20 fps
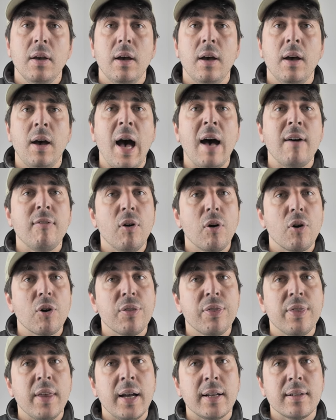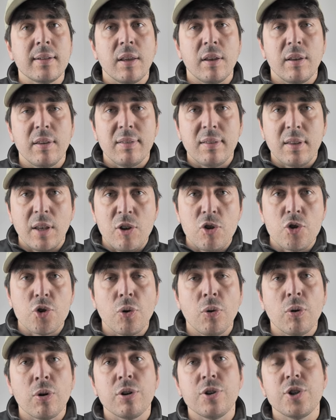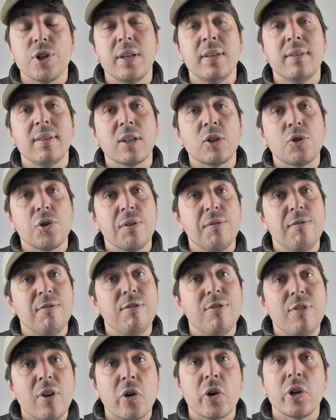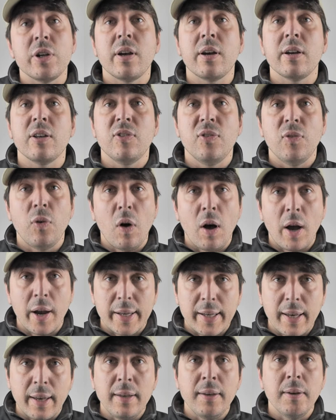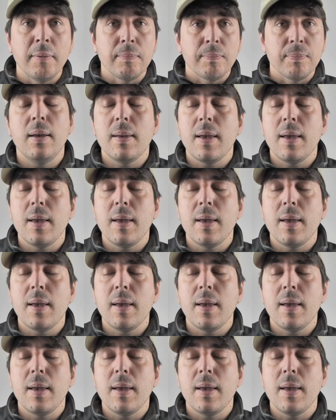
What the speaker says: I've heard that Saint George is actually very nice for hiking.